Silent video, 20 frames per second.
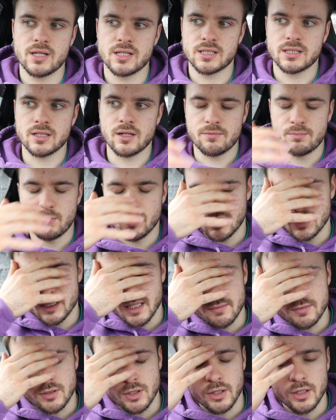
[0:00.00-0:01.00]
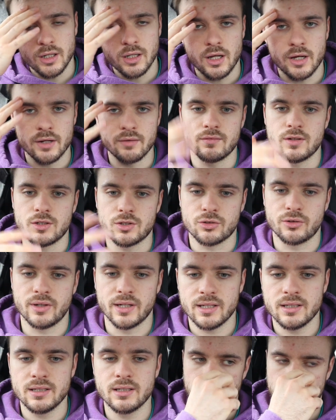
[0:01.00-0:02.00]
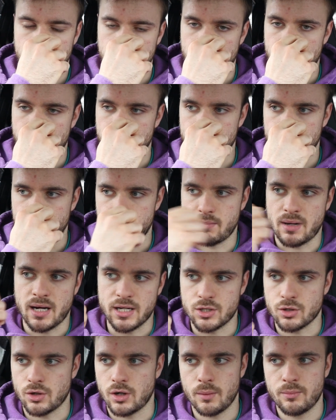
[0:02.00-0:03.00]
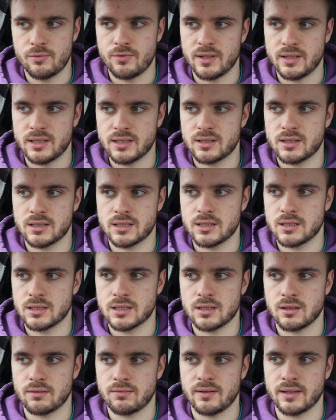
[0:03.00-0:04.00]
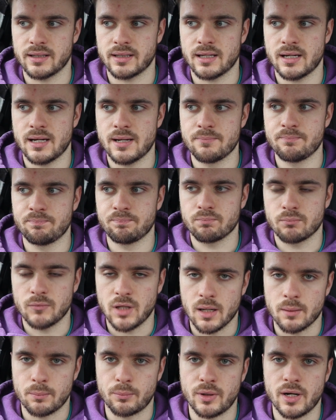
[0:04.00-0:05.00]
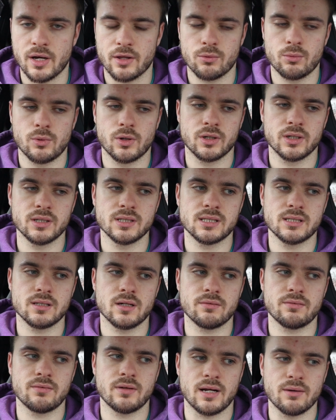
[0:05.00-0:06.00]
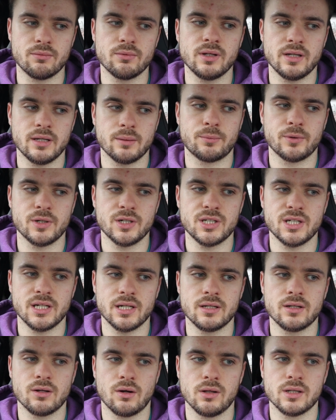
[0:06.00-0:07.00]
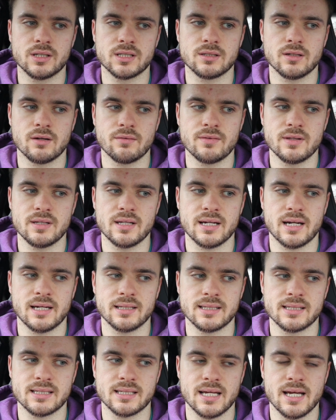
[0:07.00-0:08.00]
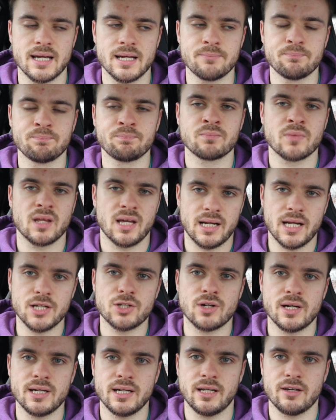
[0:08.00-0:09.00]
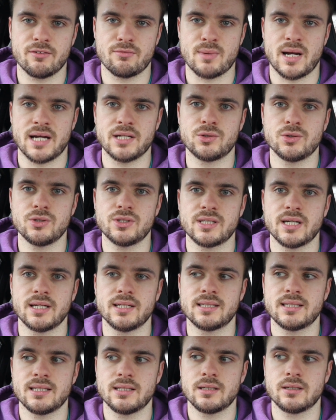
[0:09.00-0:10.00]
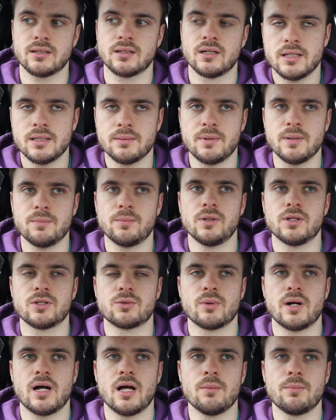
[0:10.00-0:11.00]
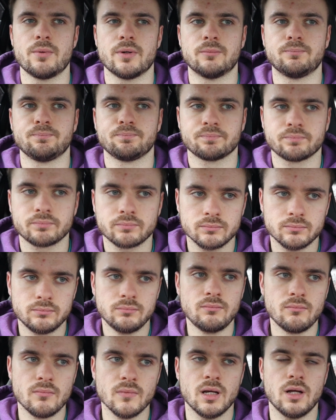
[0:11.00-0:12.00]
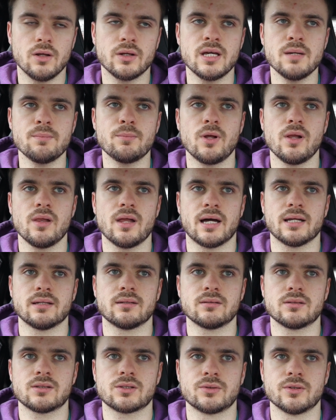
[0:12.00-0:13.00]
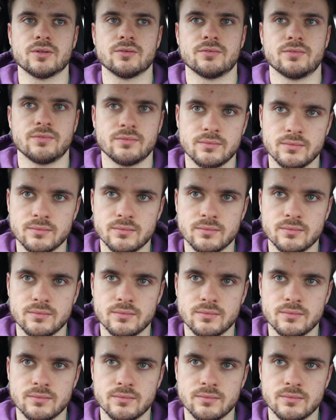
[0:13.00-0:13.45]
this stuff because I've done a lot of the training in my job, fitness and stuff like that, a lot of breath work and stuff, and I really appreciated all the stuff that they had to say. And I tried to give my 2 cents to the people as well, but I'll keep all that sort of